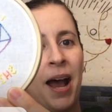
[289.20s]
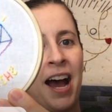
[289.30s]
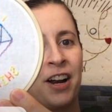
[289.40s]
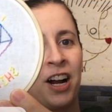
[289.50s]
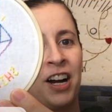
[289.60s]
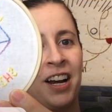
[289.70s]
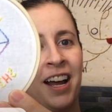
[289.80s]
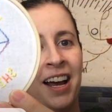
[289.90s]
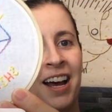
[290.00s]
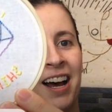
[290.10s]
pattern.
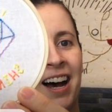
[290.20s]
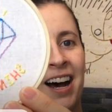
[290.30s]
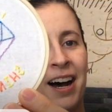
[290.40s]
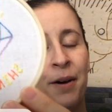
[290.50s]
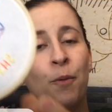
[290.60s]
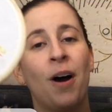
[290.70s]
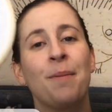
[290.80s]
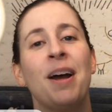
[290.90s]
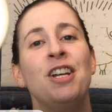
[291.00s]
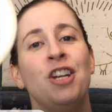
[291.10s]
Uh, one
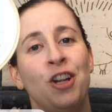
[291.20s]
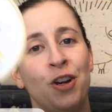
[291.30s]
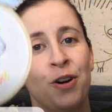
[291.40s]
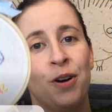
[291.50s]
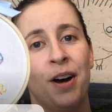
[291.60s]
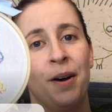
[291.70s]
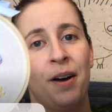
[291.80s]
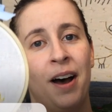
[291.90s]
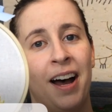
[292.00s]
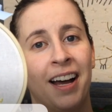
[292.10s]
of my new
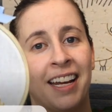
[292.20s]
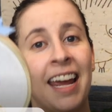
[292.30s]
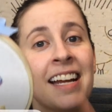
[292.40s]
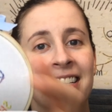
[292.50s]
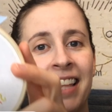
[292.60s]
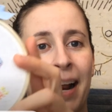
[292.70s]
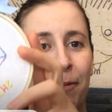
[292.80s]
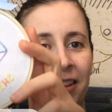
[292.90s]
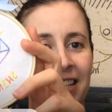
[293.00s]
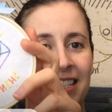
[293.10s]
uh, kits that I'm
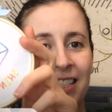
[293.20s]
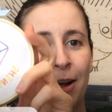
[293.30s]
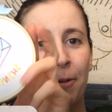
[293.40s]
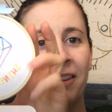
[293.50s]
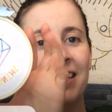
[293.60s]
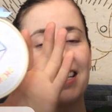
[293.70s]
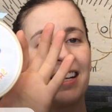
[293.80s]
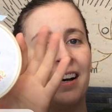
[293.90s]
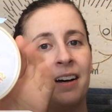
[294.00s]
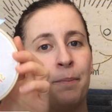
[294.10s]
releasing. So I'm
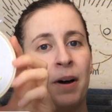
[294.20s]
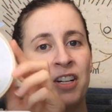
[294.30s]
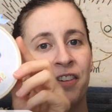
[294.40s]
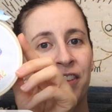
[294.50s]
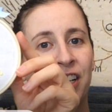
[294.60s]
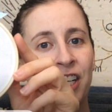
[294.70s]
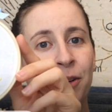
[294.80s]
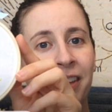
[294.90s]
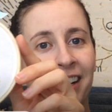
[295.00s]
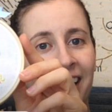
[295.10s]
releasing a bunch of
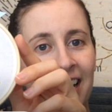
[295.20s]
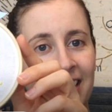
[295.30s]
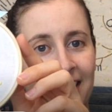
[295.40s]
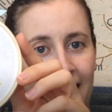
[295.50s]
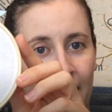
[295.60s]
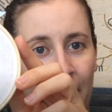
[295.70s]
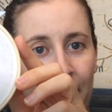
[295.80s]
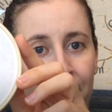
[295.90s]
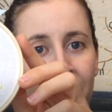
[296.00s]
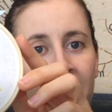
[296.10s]
cute little kits
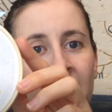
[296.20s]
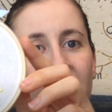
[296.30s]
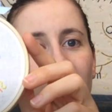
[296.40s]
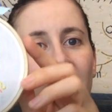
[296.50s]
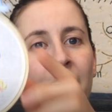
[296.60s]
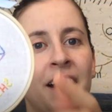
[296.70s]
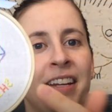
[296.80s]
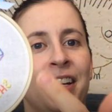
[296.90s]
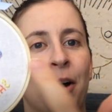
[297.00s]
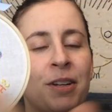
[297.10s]
here. Uh,
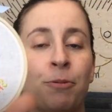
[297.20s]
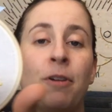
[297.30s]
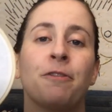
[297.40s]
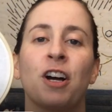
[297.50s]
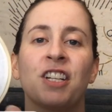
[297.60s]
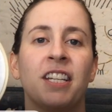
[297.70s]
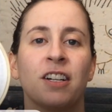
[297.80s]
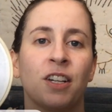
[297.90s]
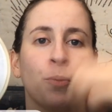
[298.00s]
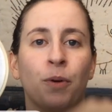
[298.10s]
you know, it's reverse
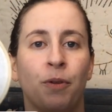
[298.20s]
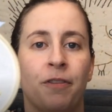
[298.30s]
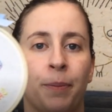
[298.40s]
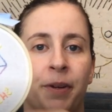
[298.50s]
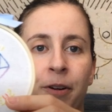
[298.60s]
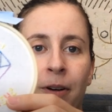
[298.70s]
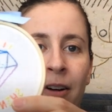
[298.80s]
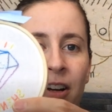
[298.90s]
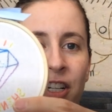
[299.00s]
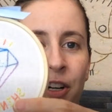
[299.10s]
here, so when we flip a year
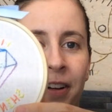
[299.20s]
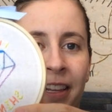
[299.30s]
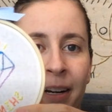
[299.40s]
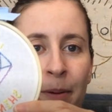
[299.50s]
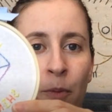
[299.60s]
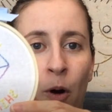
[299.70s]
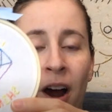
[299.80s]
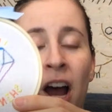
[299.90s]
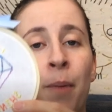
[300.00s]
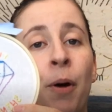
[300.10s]
around, I'll show it a little bit
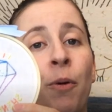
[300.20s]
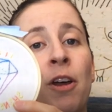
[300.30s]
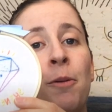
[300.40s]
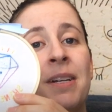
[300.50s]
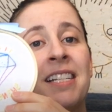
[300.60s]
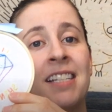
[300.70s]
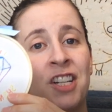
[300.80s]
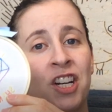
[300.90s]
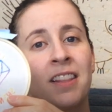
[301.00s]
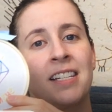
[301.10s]
more. But we'll be
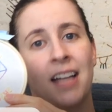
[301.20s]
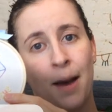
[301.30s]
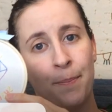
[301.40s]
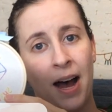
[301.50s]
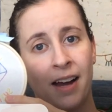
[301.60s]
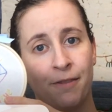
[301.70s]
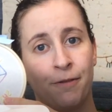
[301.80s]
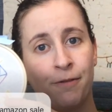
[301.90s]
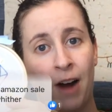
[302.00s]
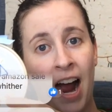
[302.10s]
stitching this up on
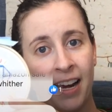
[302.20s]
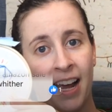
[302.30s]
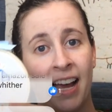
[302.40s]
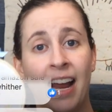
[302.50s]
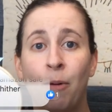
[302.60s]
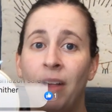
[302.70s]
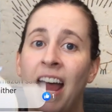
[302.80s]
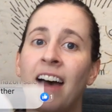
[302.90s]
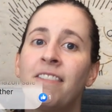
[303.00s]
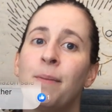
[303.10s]
Friday, and I will
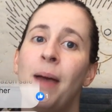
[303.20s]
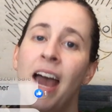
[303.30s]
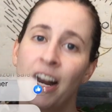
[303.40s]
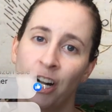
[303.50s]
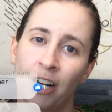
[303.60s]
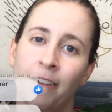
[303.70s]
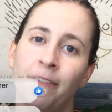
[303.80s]
have the pattern